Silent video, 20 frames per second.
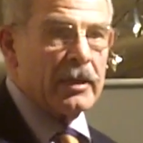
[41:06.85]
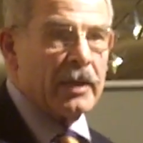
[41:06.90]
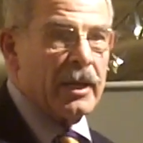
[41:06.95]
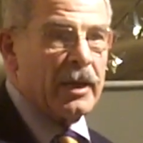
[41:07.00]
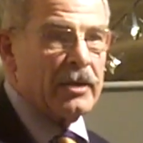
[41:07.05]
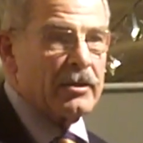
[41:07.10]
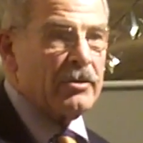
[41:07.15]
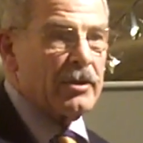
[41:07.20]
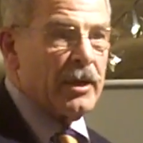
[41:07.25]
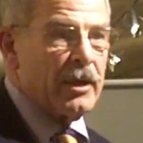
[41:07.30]
bad
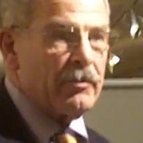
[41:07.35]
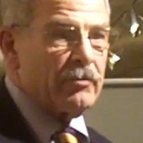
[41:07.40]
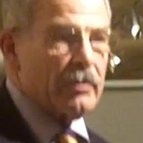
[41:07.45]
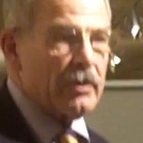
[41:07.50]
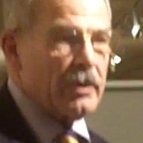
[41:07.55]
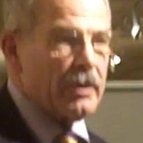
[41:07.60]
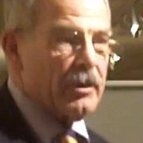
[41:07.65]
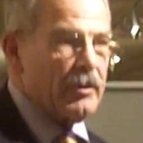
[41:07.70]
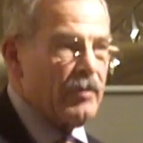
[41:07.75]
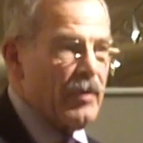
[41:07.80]
guys in
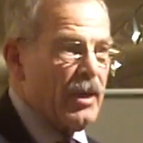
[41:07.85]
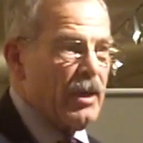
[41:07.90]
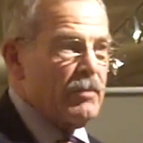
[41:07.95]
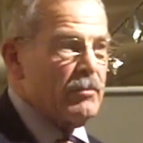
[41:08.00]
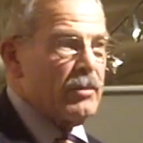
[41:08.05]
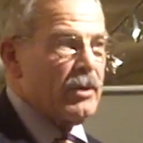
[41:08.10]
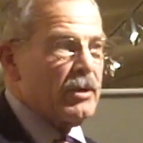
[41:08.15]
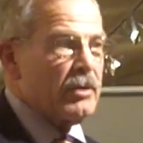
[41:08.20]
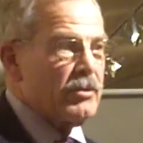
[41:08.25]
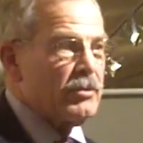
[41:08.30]
Africa,
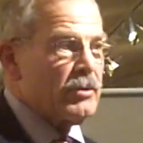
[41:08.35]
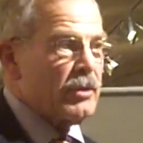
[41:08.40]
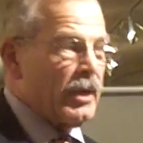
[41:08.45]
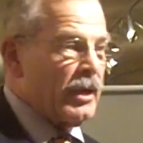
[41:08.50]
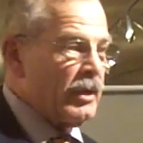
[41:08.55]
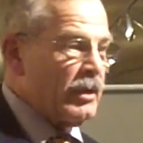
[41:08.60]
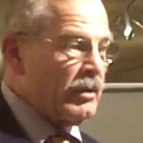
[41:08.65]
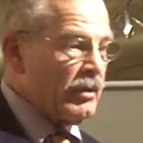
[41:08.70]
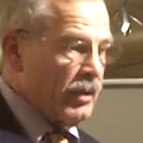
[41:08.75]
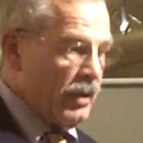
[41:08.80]
because
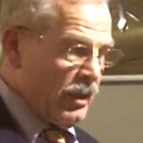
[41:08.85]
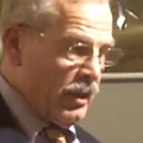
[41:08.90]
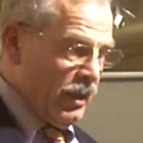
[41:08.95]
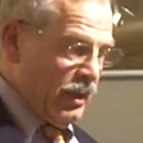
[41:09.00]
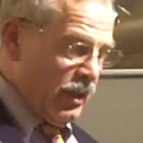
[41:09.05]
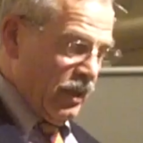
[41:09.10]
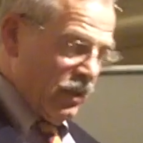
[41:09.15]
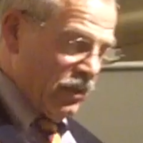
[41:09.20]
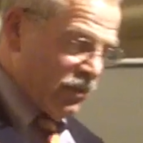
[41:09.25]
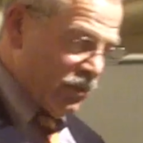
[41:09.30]
China
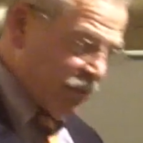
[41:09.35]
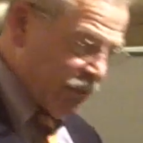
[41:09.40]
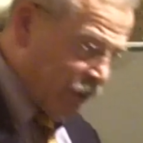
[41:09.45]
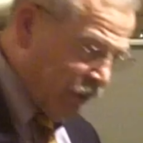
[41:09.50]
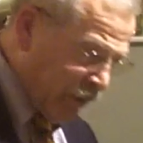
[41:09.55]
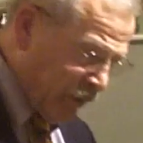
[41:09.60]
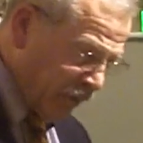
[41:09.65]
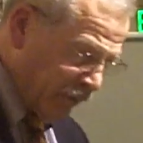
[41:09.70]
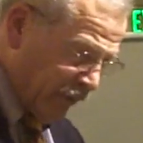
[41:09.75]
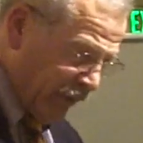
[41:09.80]
is
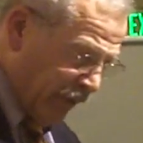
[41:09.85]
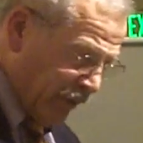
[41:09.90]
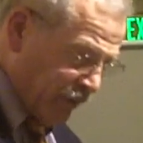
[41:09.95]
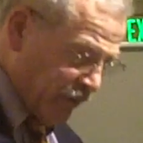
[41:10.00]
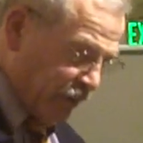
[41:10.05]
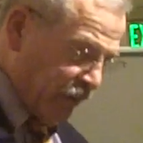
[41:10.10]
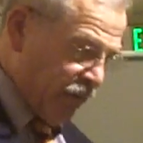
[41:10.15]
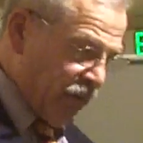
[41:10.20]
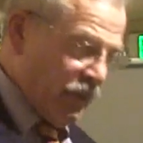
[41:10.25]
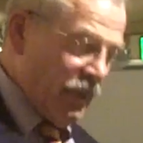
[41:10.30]
so
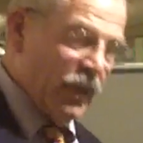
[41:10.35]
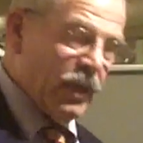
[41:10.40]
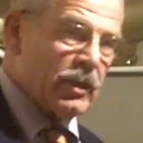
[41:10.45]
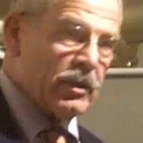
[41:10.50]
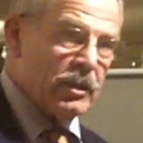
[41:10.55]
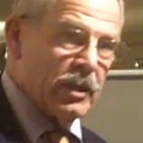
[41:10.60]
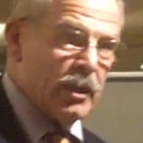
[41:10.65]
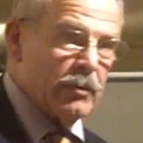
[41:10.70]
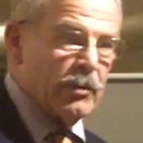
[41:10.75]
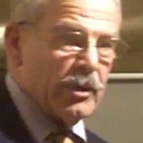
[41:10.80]
invested
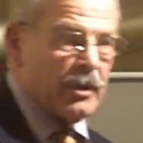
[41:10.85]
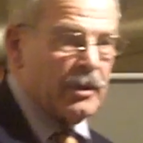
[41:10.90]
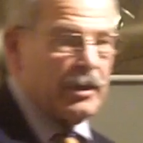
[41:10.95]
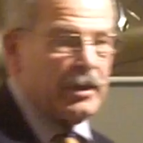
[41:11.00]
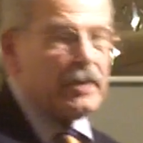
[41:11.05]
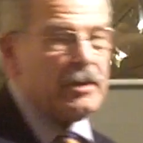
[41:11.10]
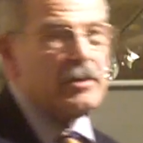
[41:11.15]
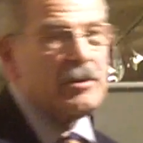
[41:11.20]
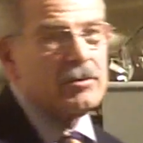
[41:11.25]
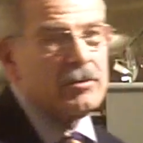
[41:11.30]

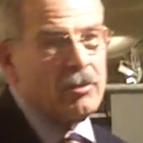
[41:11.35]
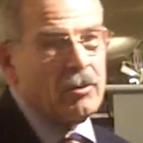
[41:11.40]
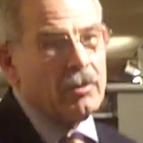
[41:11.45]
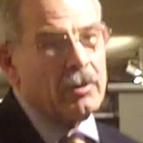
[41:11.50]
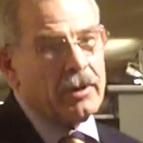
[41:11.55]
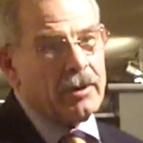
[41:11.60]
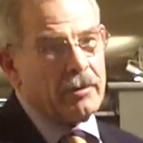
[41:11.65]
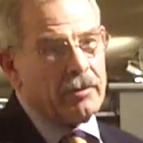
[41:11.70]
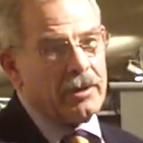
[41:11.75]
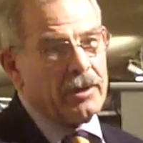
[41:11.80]
economically in this
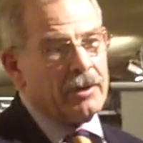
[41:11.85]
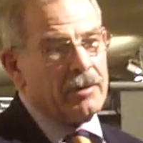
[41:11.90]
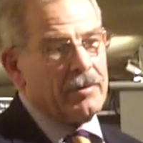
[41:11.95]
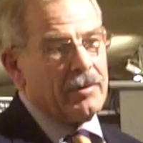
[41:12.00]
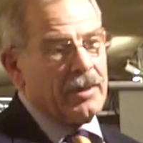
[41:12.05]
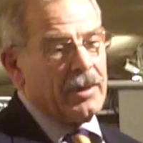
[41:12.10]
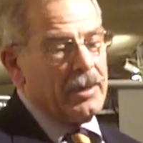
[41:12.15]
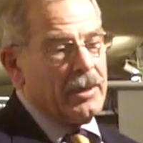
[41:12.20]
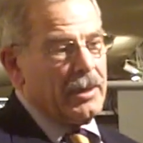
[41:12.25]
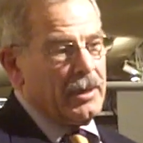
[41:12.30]
whole area,
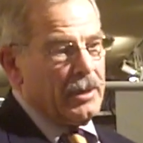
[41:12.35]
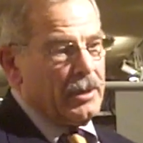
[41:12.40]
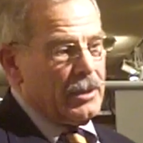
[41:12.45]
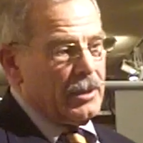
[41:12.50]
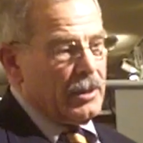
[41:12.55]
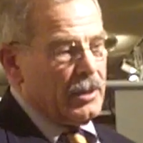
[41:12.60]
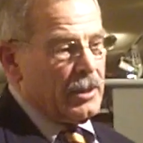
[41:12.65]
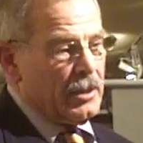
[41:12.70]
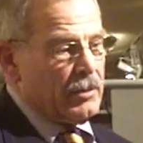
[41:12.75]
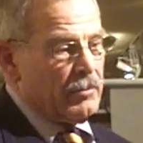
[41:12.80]

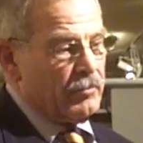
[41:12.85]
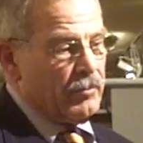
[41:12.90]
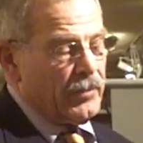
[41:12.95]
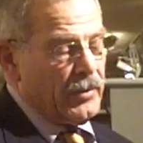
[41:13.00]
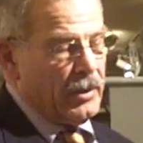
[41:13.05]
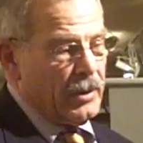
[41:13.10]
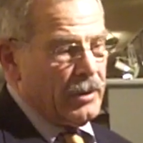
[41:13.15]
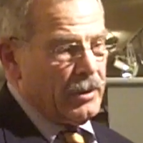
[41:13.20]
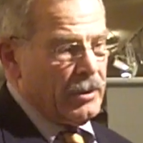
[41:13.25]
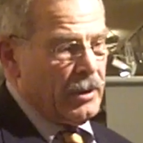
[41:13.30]

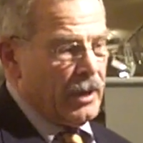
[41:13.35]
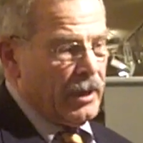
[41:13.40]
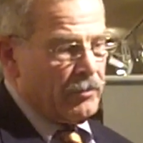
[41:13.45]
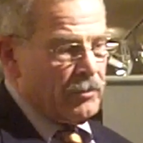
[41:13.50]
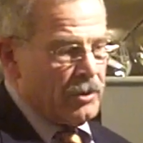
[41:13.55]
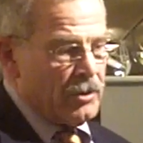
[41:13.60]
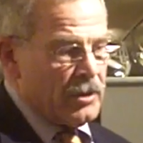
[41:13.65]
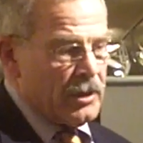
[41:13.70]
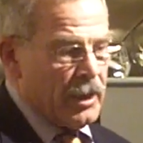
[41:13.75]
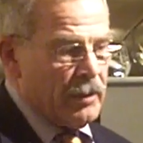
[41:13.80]
and they
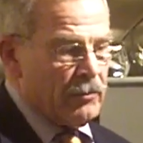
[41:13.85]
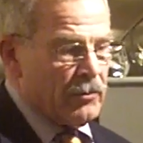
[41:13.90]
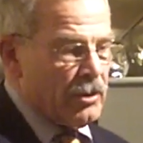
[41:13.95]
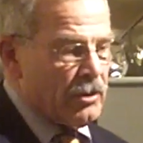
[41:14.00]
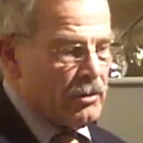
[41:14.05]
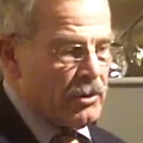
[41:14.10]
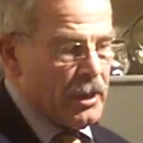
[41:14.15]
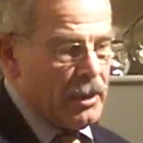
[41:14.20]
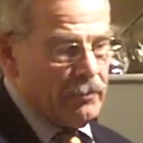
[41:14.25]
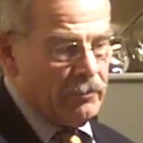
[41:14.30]
have the same
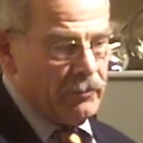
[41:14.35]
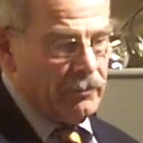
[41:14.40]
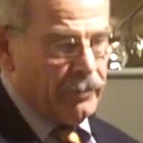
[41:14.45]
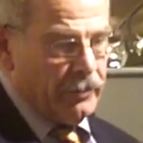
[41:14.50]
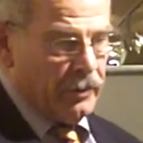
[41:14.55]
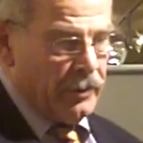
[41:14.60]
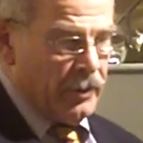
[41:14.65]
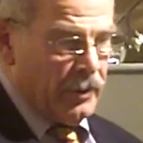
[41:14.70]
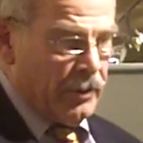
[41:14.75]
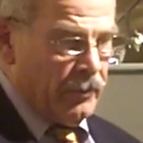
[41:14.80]
contempt
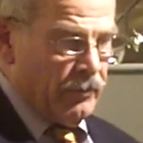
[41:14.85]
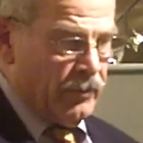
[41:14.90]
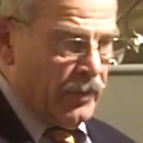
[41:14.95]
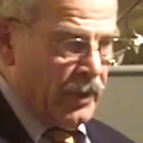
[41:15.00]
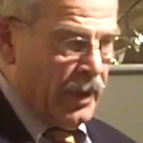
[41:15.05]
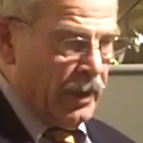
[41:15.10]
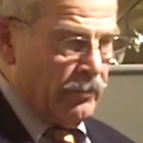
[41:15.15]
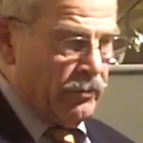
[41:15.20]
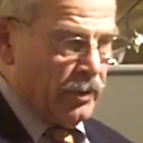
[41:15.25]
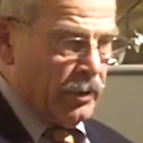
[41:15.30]
for
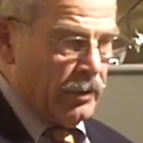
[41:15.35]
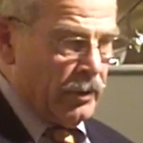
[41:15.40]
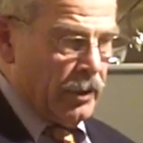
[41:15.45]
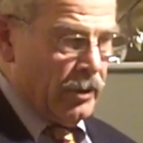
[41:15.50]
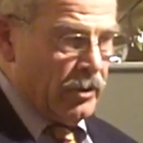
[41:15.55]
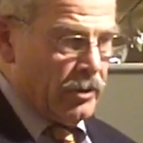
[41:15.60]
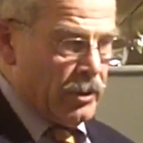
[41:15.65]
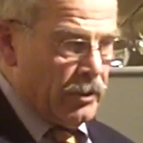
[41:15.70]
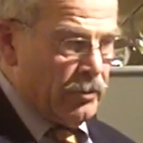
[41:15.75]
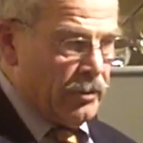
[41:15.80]
the African
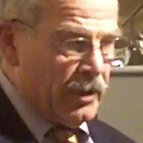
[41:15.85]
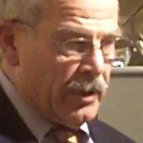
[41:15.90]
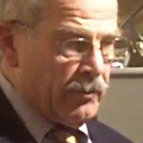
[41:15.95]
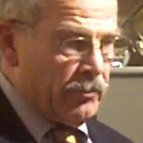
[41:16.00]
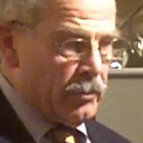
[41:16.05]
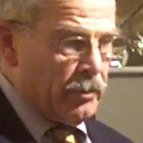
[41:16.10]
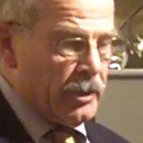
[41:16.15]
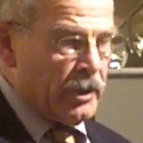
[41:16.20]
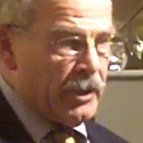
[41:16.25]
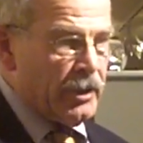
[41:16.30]
leadership that
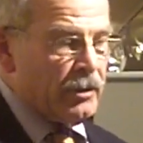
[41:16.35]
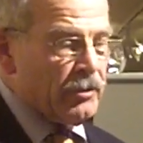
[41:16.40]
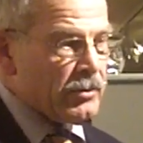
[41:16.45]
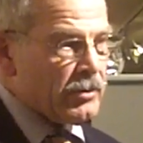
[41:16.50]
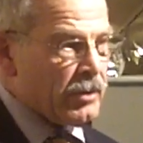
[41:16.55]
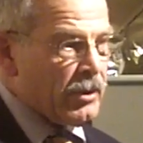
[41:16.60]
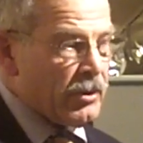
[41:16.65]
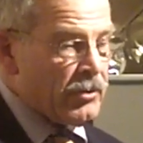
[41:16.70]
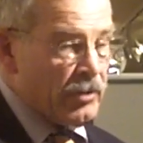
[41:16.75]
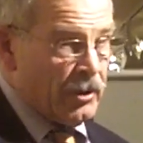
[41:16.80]
everybody
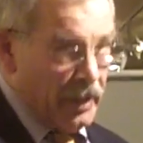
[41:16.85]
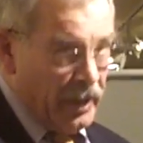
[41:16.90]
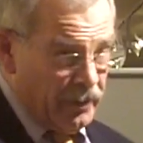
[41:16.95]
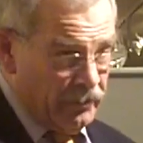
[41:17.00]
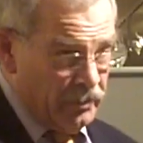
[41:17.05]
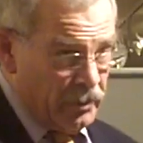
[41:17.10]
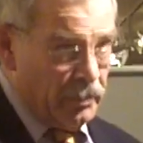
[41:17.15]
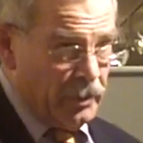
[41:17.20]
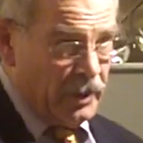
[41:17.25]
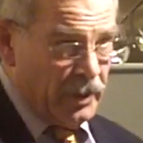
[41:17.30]
else does. That
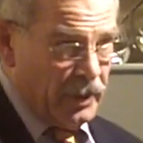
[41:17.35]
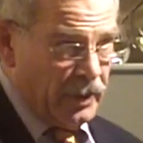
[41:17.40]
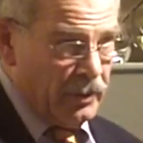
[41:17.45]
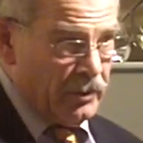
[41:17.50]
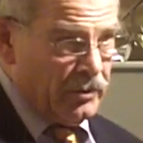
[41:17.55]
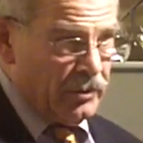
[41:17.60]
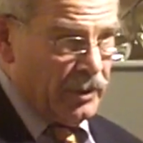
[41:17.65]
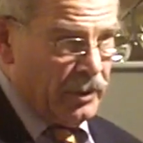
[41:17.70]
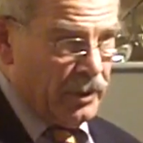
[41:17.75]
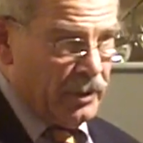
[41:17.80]
everybody
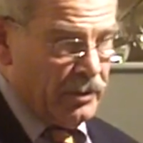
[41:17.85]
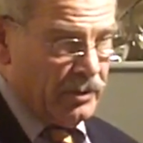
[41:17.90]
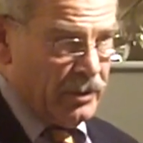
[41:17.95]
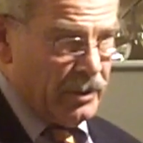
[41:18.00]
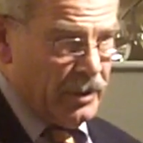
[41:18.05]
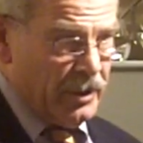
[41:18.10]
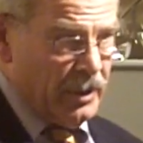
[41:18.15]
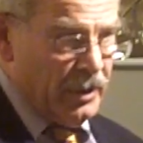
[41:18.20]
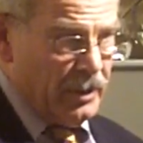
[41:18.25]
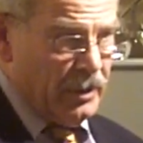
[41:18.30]
else
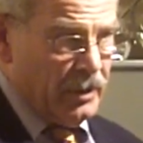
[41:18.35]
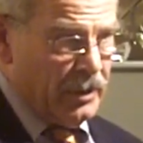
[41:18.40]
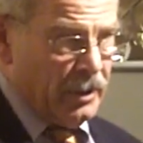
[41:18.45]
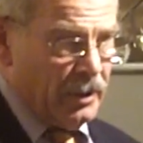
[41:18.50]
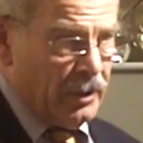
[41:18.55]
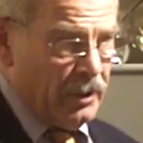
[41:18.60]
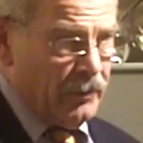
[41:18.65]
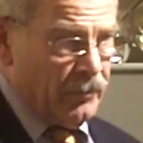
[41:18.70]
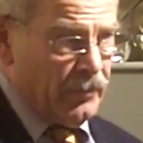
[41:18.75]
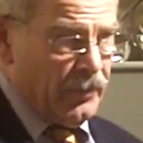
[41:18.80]

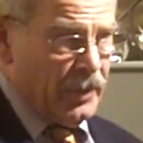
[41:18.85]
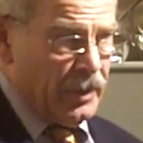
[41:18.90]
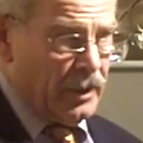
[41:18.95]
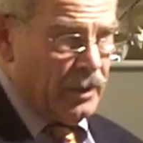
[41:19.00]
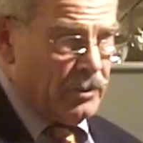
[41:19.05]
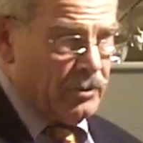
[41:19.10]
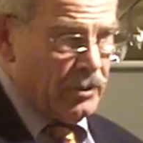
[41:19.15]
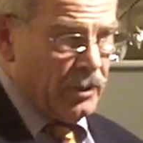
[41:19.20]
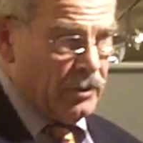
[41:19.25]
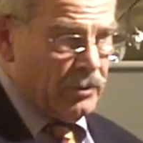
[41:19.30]
does. Uh,
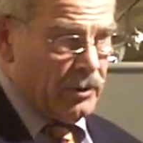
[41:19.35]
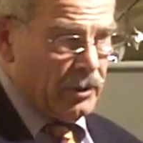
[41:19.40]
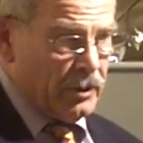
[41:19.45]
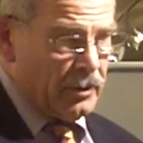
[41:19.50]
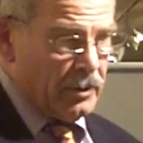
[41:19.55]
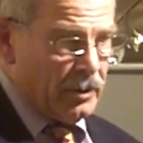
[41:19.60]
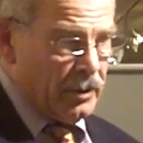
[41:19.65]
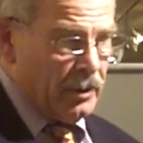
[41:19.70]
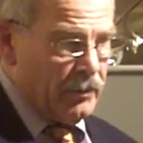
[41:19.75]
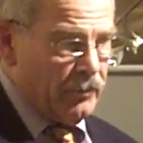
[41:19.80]
it's just
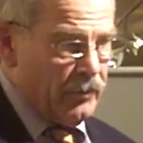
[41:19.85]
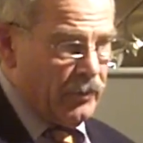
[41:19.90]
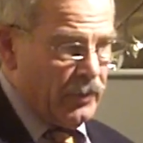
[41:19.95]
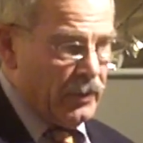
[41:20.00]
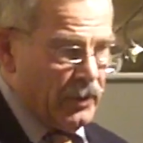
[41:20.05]
that uh,